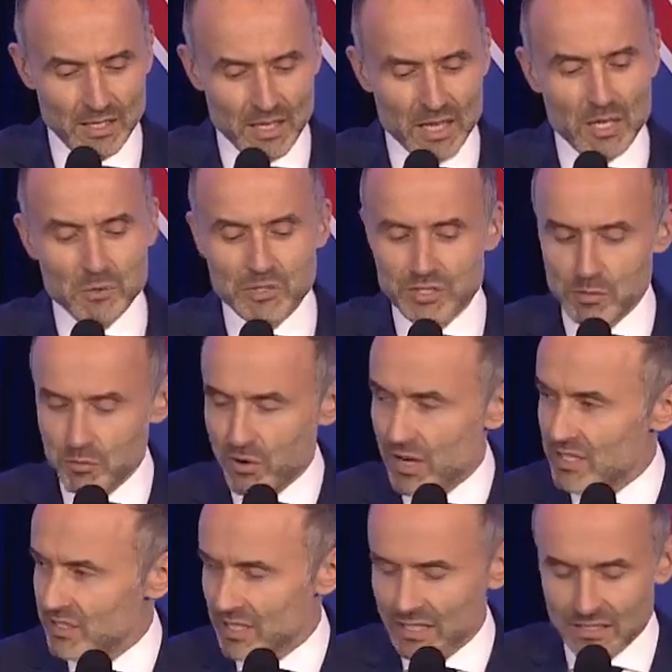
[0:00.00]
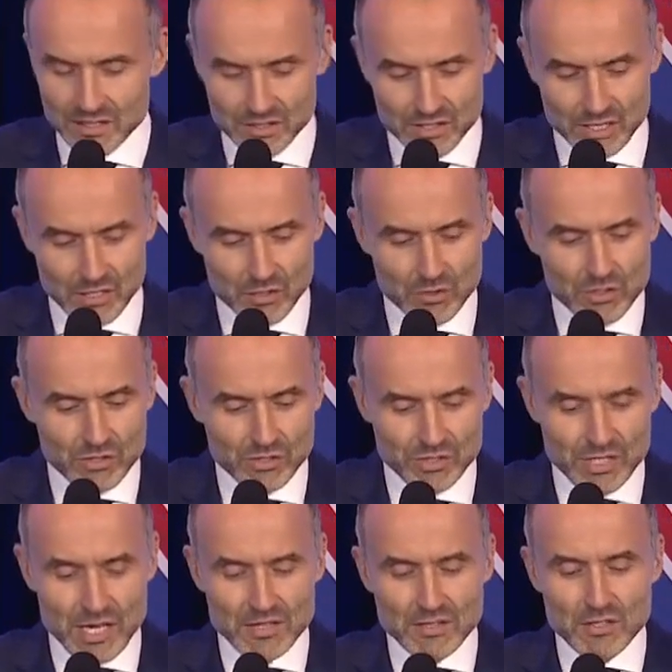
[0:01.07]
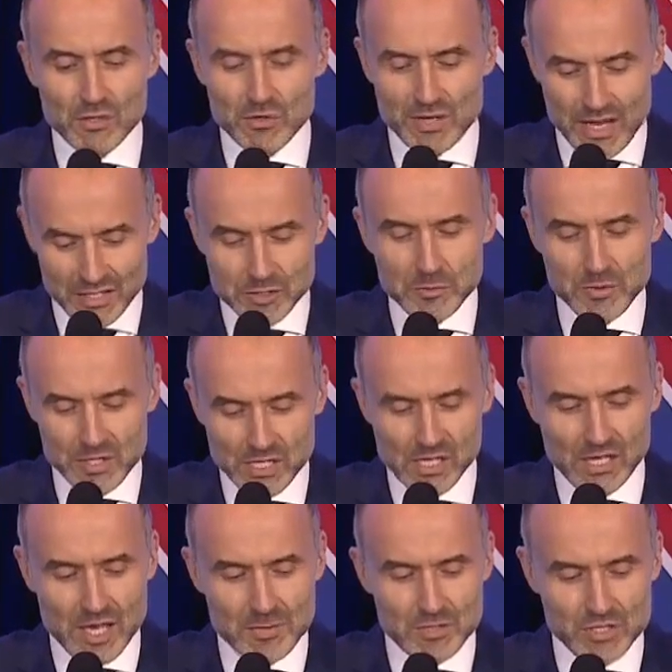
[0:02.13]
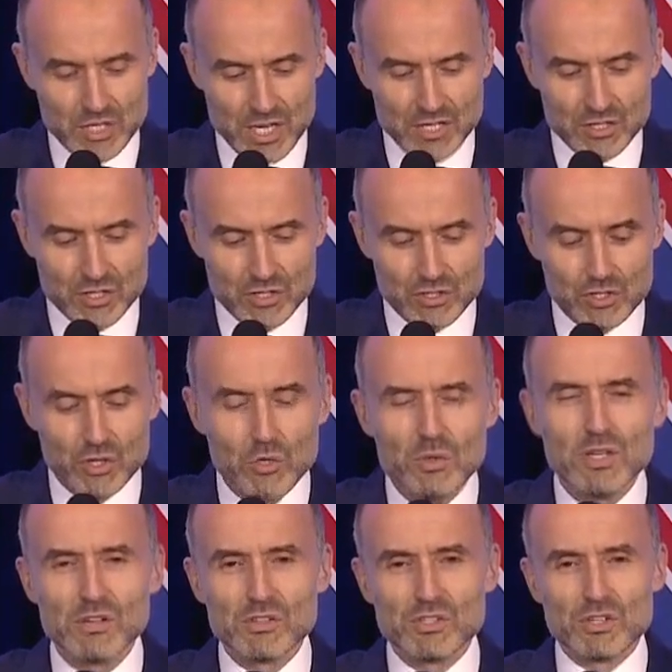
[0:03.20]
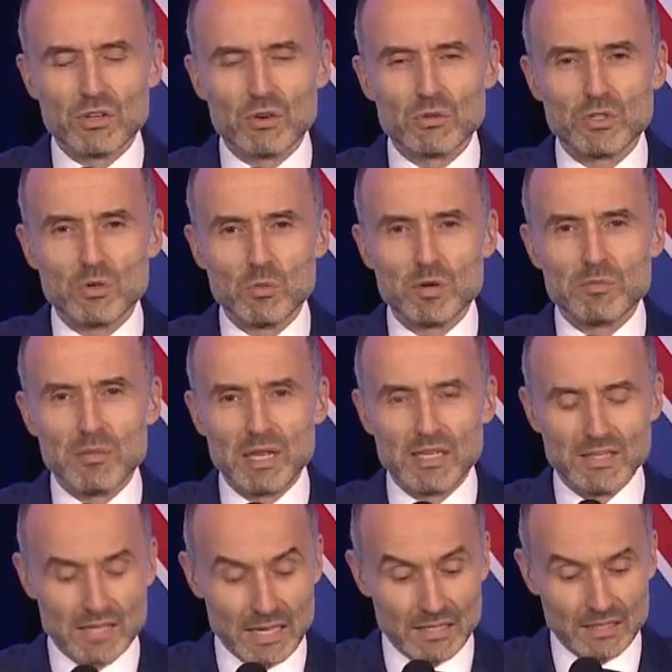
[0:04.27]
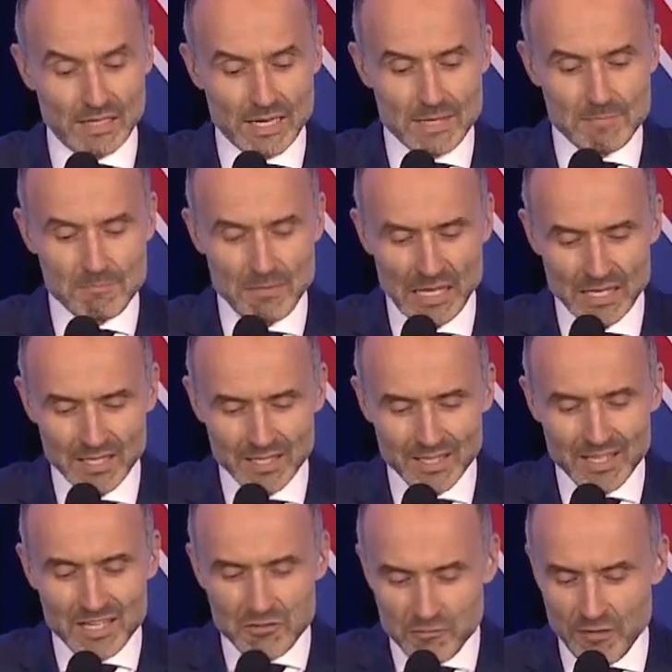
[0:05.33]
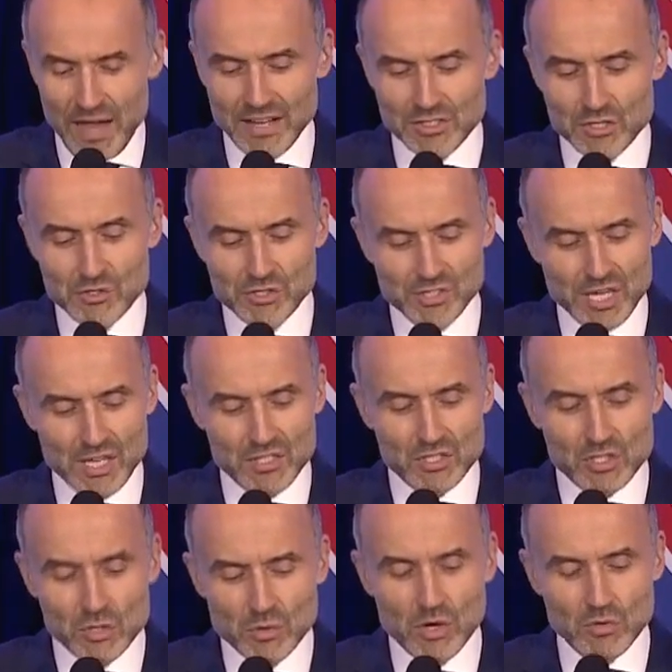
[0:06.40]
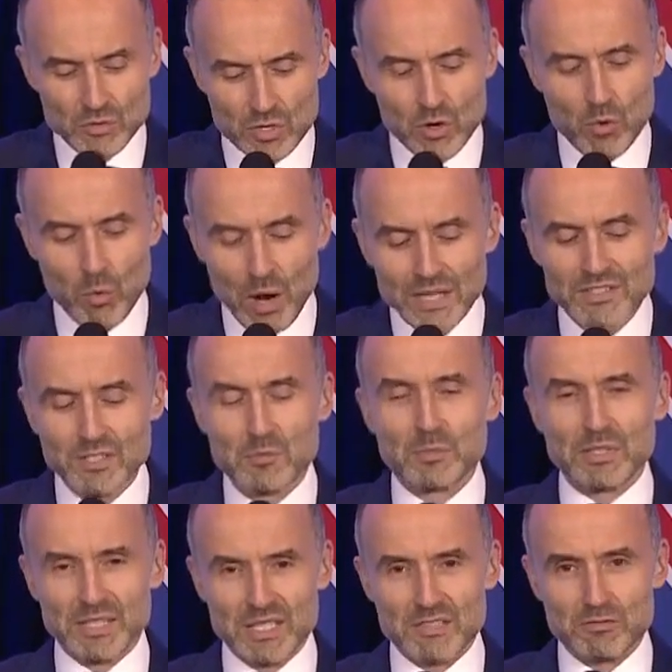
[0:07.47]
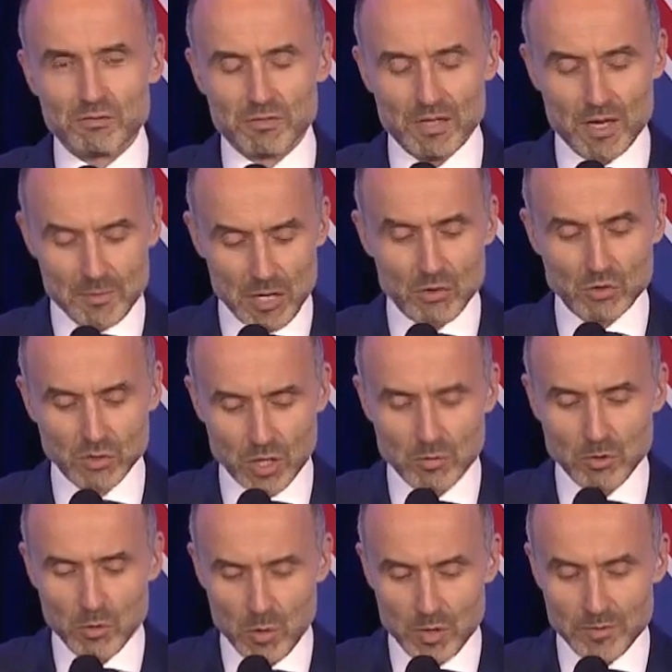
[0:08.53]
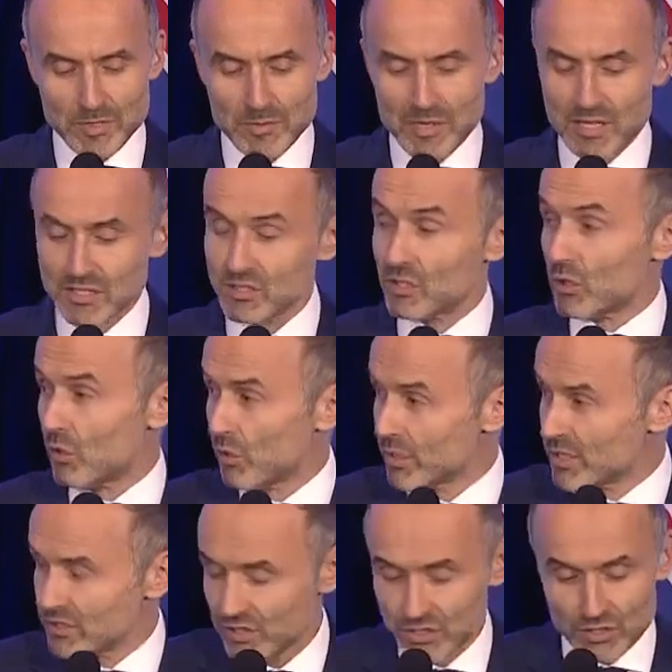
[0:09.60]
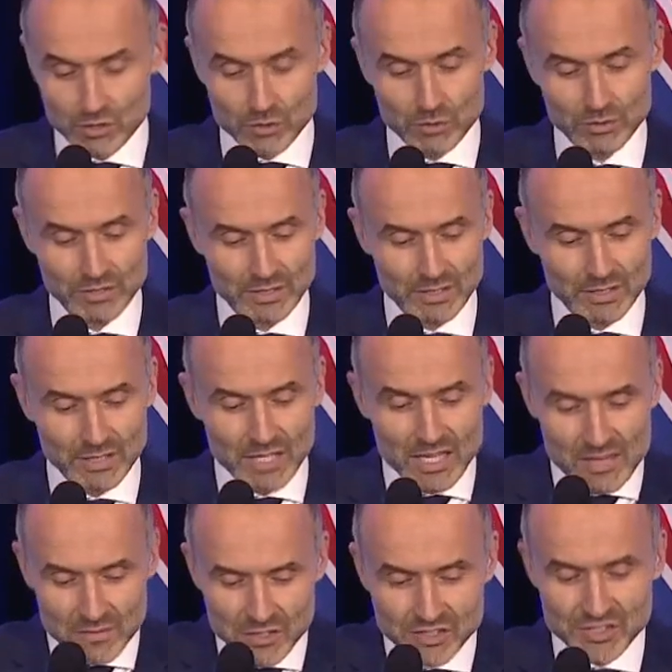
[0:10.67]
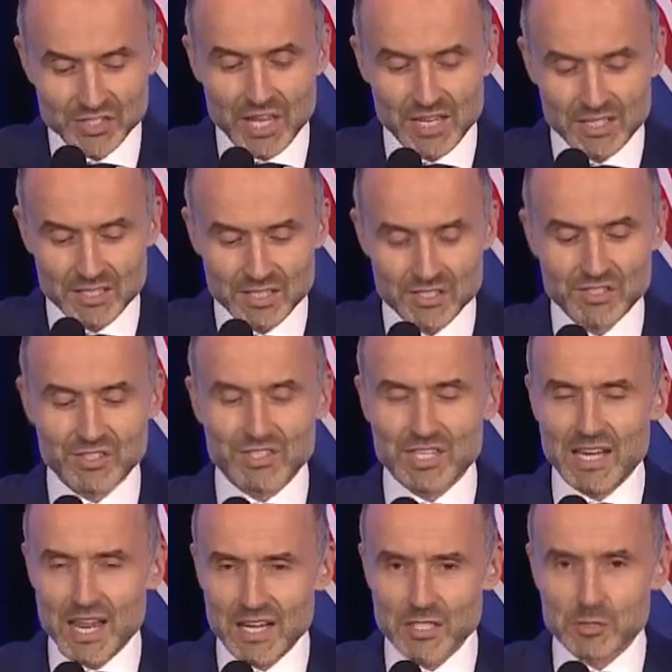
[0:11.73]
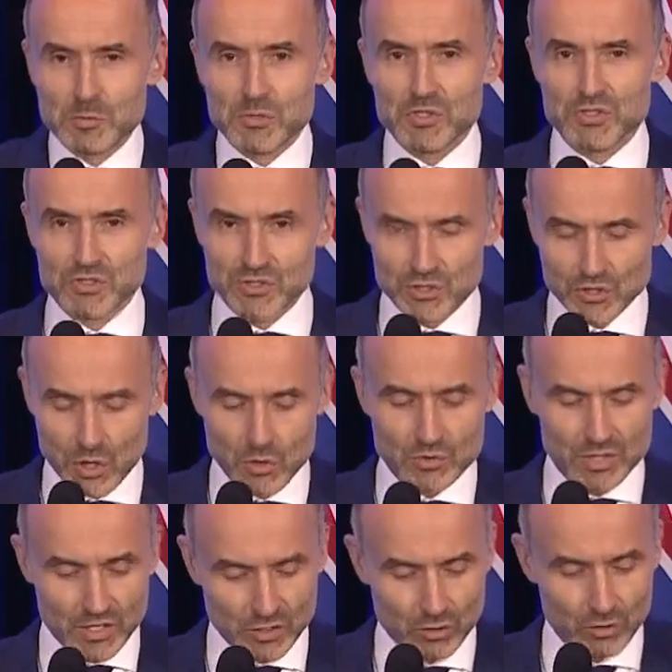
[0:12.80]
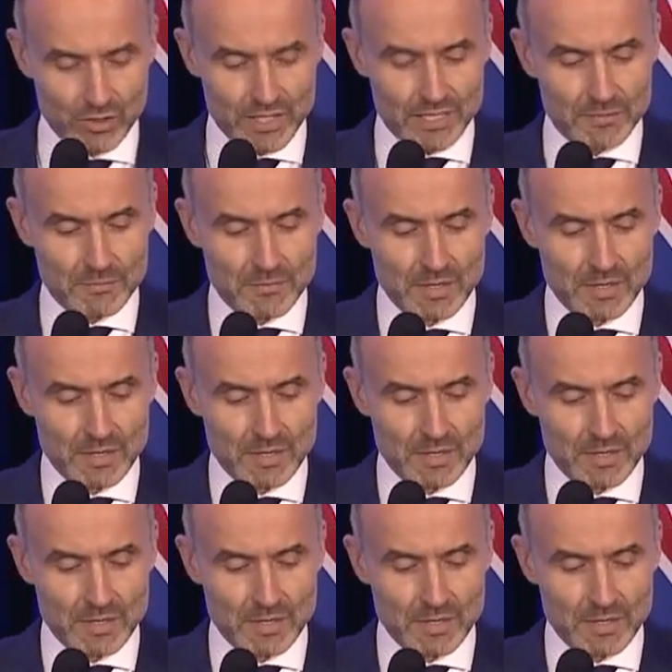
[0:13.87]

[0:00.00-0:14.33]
It was surprising, Ellis, to hear you say that you're an expert in climate change. 2 years ago, you weren't making that claim. In fact, you said you don't know what to believe about global warming because, according to you, even scientists and experts don't agree.